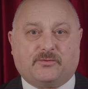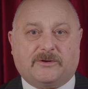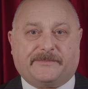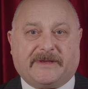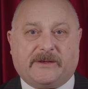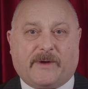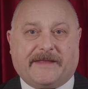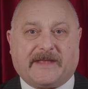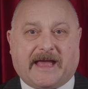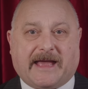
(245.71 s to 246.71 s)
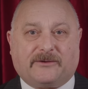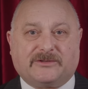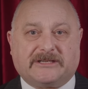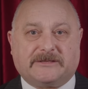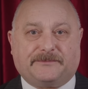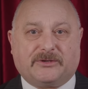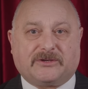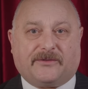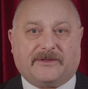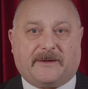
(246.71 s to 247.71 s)
would be when the house is
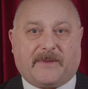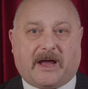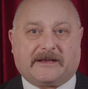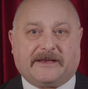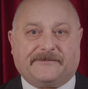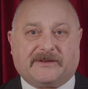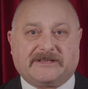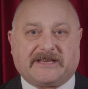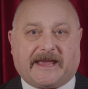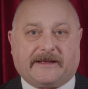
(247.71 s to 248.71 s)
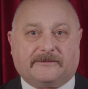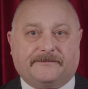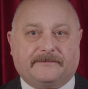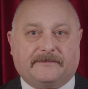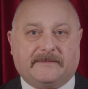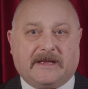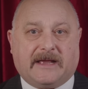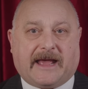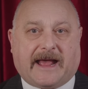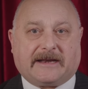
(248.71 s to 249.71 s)
put on the market for sale.
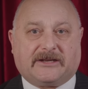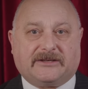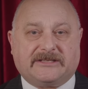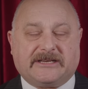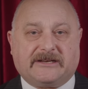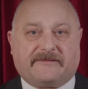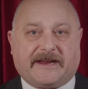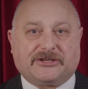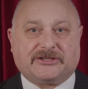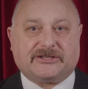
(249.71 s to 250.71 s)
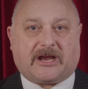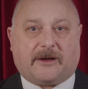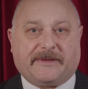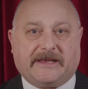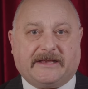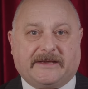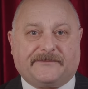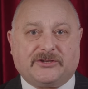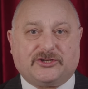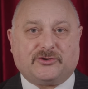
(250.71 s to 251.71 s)
And considerations are being
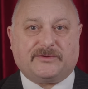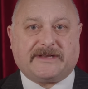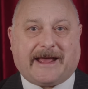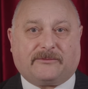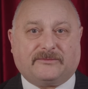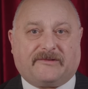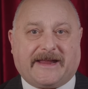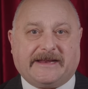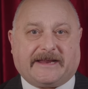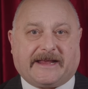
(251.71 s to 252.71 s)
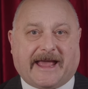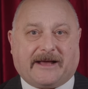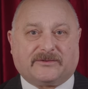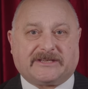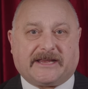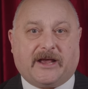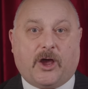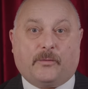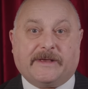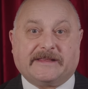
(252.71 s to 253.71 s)
given to downgrading housing
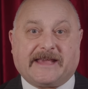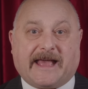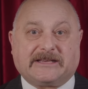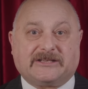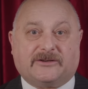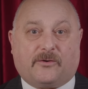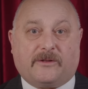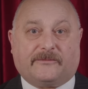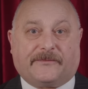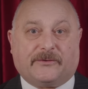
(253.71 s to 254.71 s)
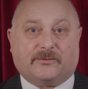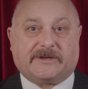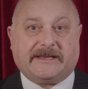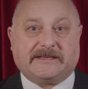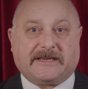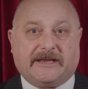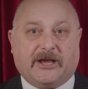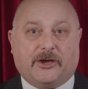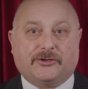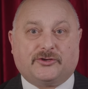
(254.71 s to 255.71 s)
with gas and oil-fueled
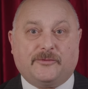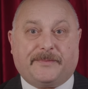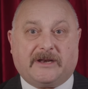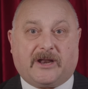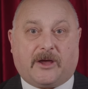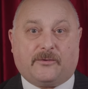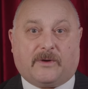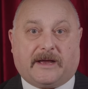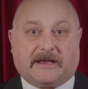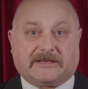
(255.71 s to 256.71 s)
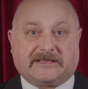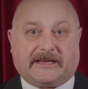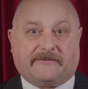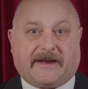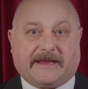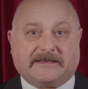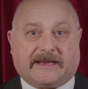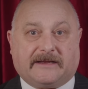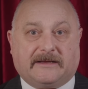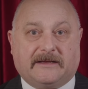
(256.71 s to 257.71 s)
heating to below a C
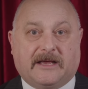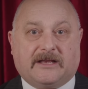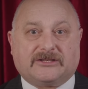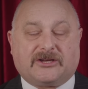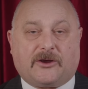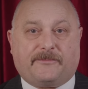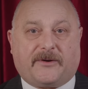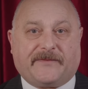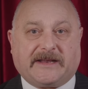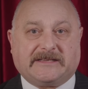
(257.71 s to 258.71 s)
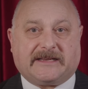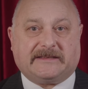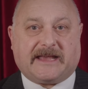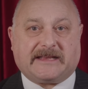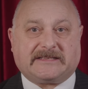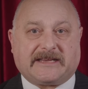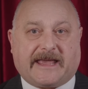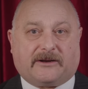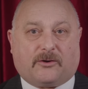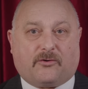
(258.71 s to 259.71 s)
rating, so preventing their
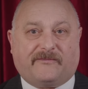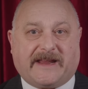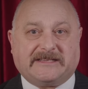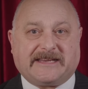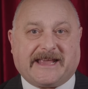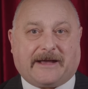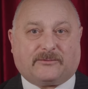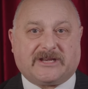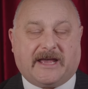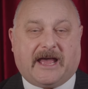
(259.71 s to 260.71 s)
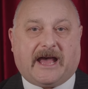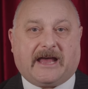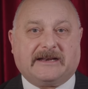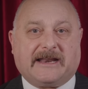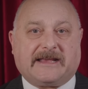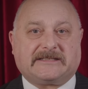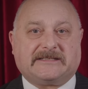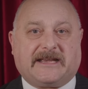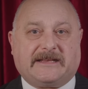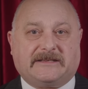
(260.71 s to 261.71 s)
sale or renting out unless
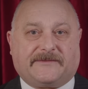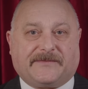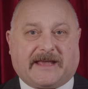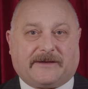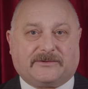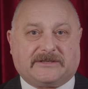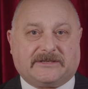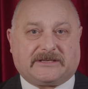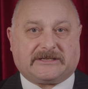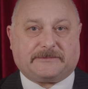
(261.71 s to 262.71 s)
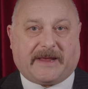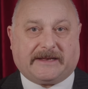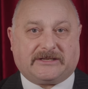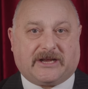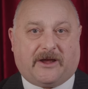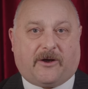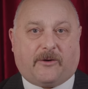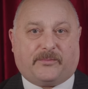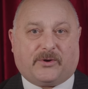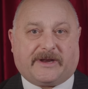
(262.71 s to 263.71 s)
tens of thousands are spent
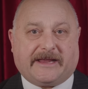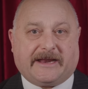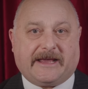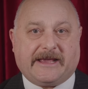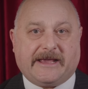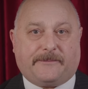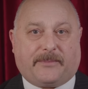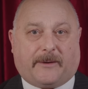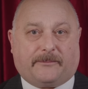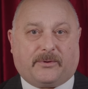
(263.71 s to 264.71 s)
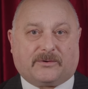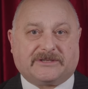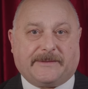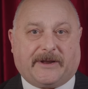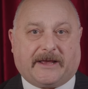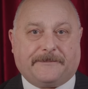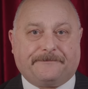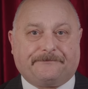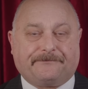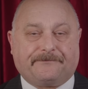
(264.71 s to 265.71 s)
on putting in a heat pump or similar.
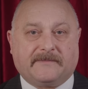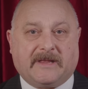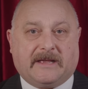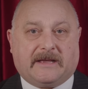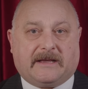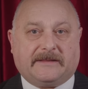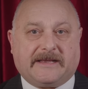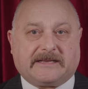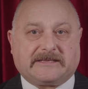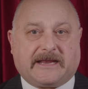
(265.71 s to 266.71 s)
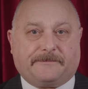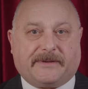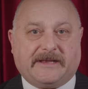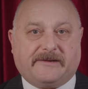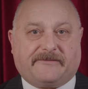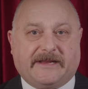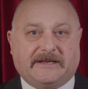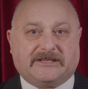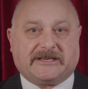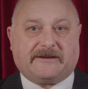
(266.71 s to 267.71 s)
And the SNP
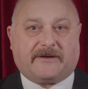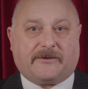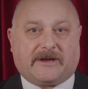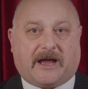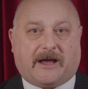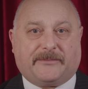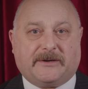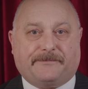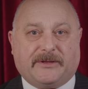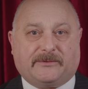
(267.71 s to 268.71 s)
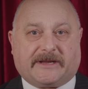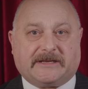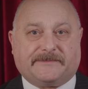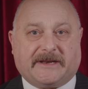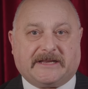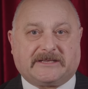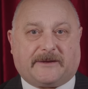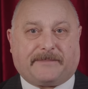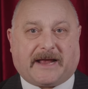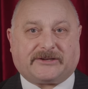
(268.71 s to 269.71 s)
Green Zero Carbon Buildings Minister,
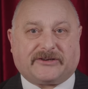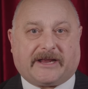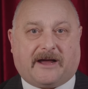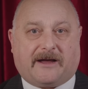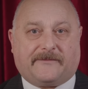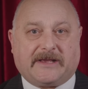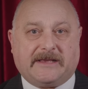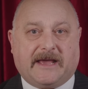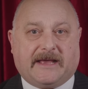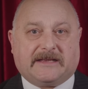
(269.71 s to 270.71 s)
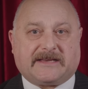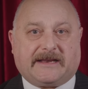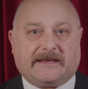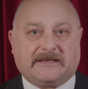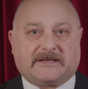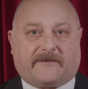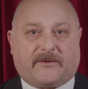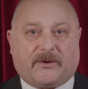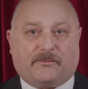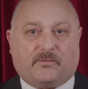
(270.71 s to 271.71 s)
Patrick Harvey, said his
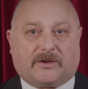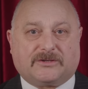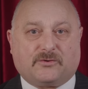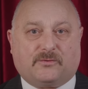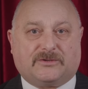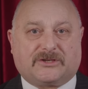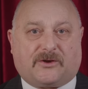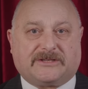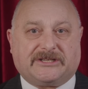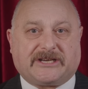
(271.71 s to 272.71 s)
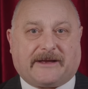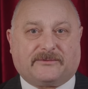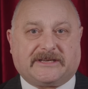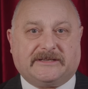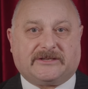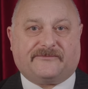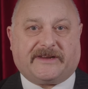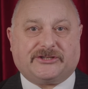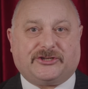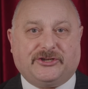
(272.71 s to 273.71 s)
government wants all Scottish housing to
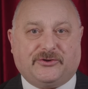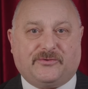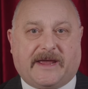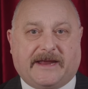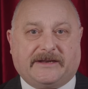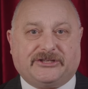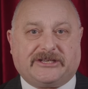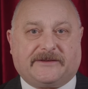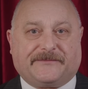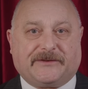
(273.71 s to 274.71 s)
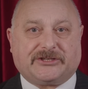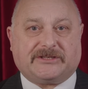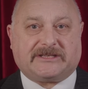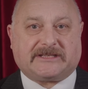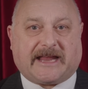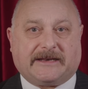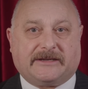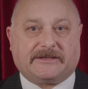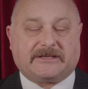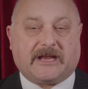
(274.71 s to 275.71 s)
reach new energy-efficient
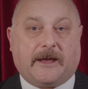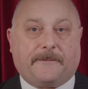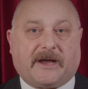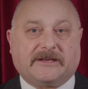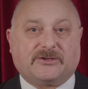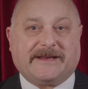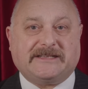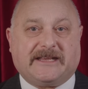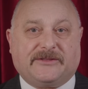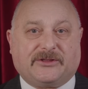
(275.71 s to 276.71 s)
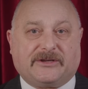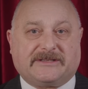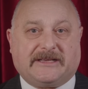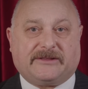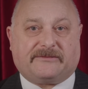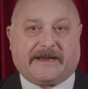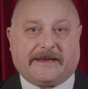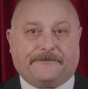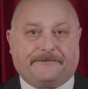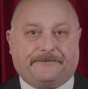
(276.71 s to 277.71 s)
standards by
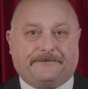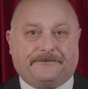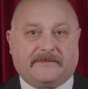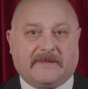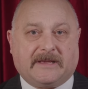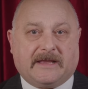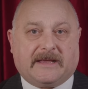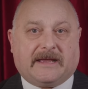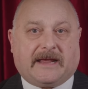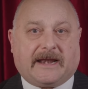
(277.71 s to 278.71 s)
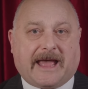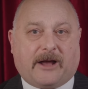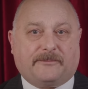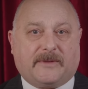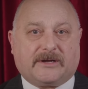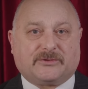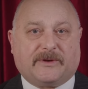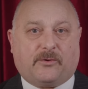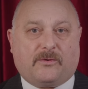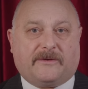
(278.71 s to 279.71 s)
2033. And how much
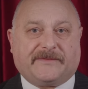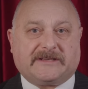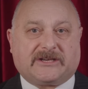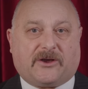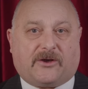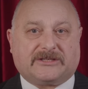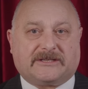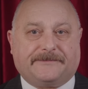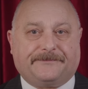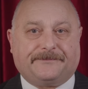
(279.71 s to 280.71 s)
will all of this cost?